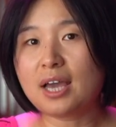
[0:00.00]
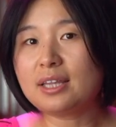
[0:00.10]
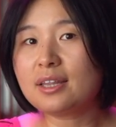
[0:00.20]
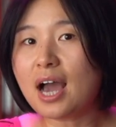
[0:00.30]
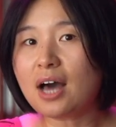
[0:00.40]

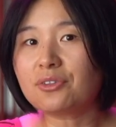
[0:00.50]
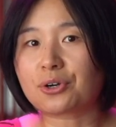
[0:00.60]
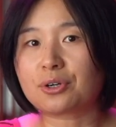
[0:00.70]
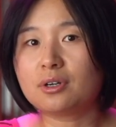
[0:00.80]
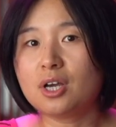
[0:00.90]
In the
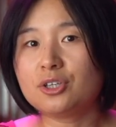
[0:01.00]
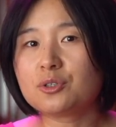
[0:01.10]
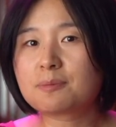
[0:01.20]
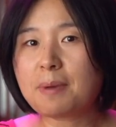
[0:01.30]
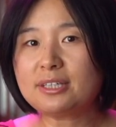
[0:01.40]
other, you
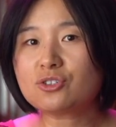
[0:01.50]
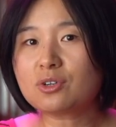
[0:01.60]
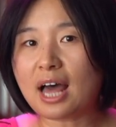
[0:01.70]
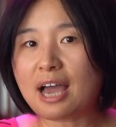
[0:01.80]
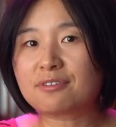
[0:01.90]
spend your
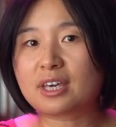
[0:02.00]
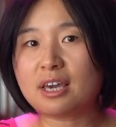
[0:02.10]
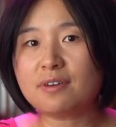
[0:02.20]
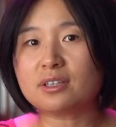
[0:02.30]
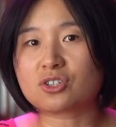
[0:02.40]
life
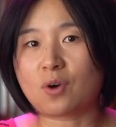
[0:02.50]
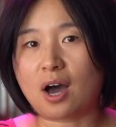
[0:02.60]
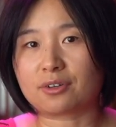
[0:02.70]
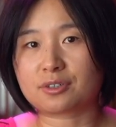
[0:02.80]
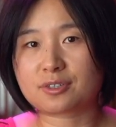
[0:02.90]
giving to
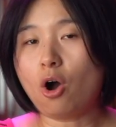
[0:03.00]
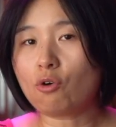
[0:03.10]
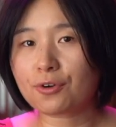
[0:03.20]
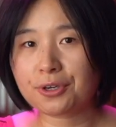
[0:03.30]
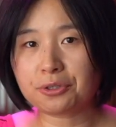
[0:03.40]
others,
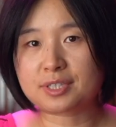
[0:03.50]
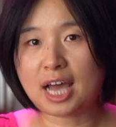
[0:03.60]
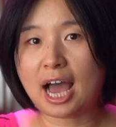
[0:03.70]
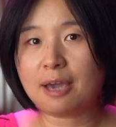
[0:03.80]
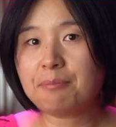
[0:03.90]
offering your
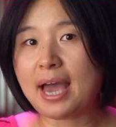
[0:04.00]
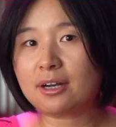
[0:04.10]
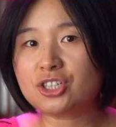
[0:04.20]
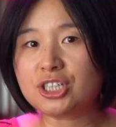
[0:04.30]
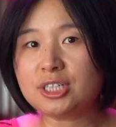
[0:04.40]
time,
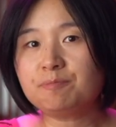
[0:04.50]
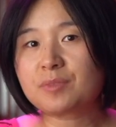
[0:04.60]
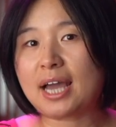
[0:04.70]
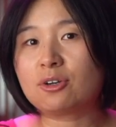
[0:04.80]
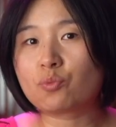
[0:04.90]
energy,
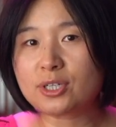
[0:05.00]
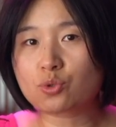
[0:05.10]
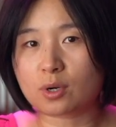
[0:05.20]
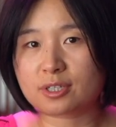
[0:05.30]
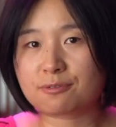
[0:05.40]
and
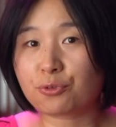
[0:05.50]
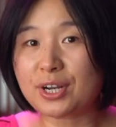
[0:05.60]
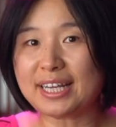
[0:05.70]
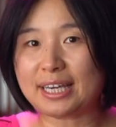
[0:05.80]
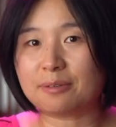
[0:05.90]
resource
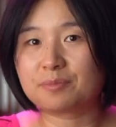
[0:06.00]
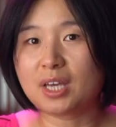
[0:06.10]
freely.